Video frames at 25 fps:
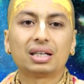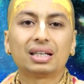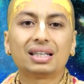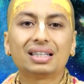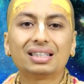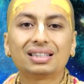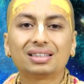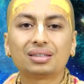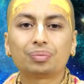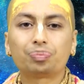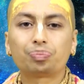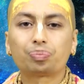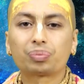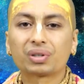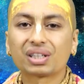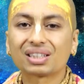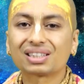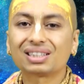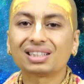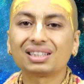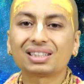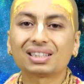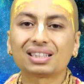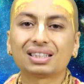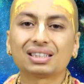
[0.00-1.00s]
In the
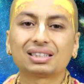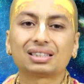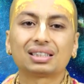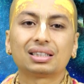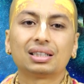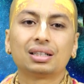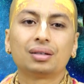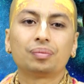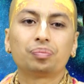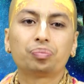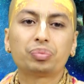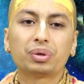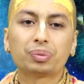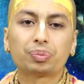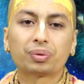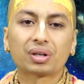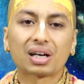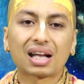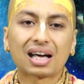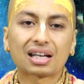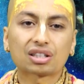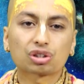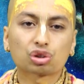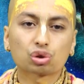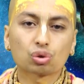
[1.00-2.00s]
present age,
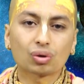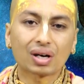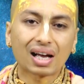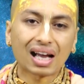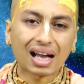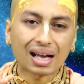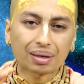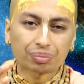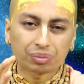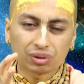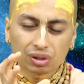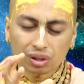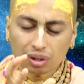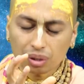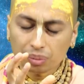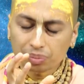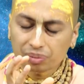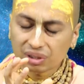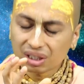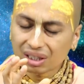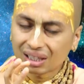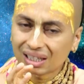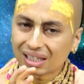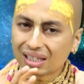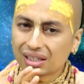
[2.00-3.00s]
people are so
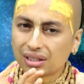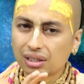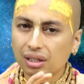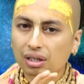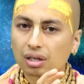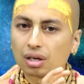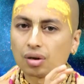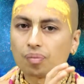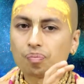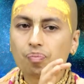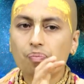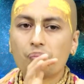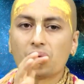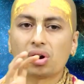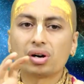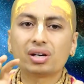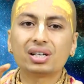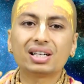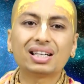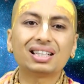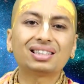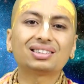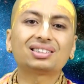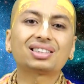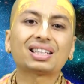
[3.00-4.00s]
absorbed in
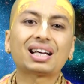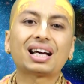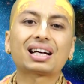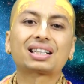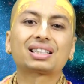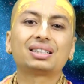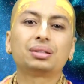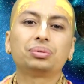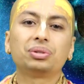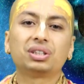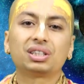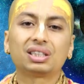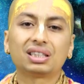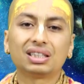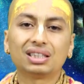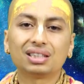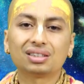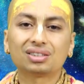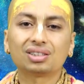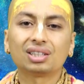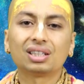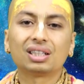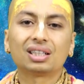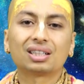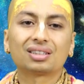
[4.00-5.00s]
mundane
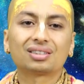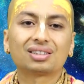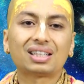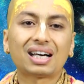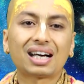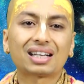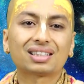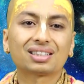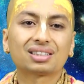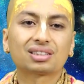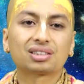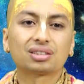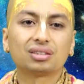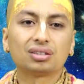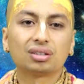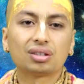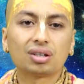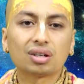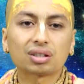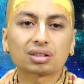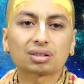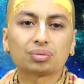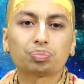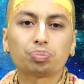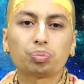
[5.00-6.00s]
activities that is
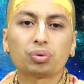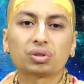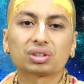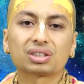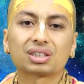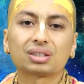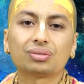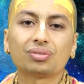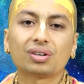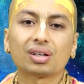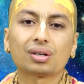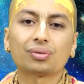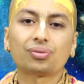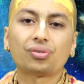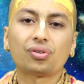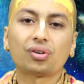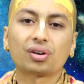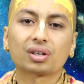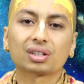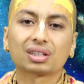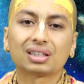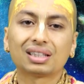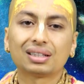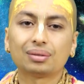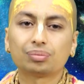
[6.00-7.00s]
not possible
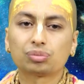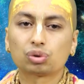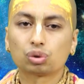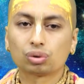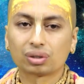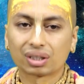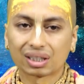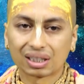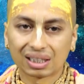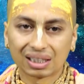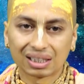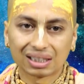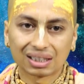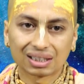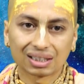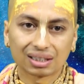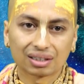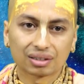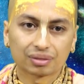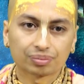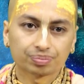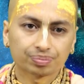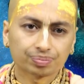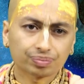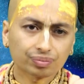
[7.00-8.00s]
for them to read
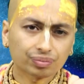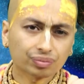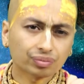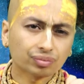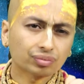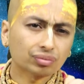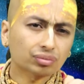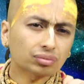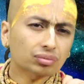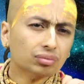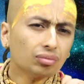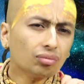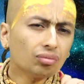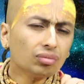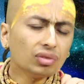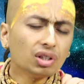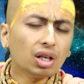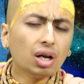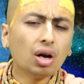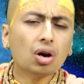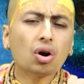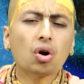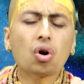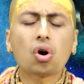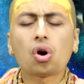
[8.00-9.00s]

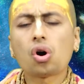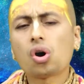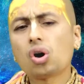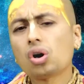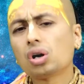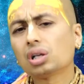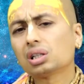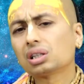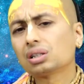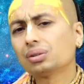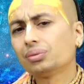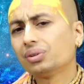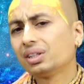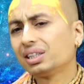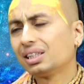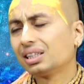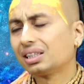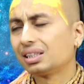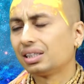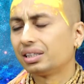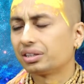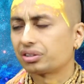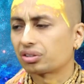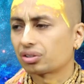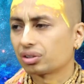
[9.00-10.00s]
all the
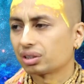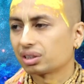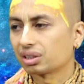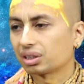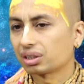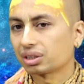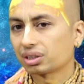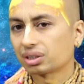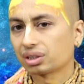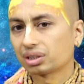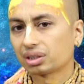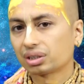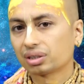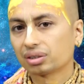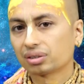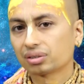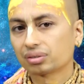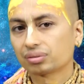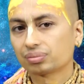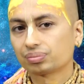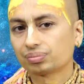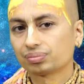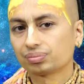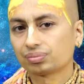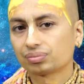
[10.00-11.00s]
Vedic literatures.
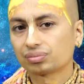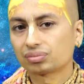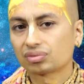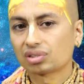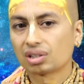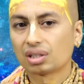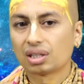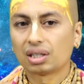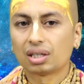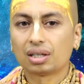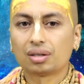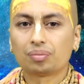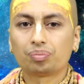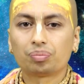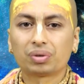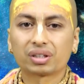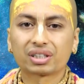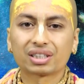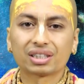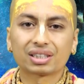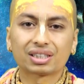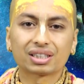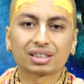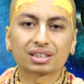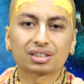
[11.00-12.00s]

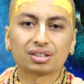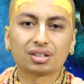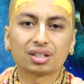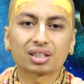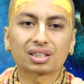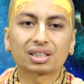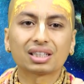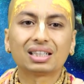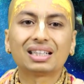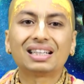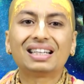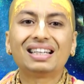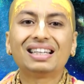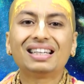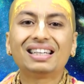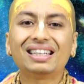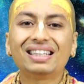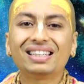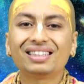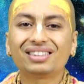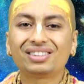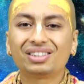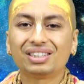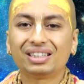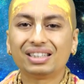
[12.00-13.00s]
But it is not
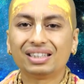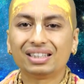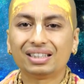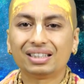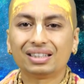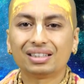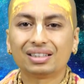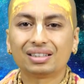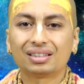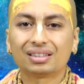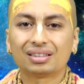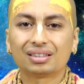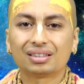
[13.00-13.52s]
easy,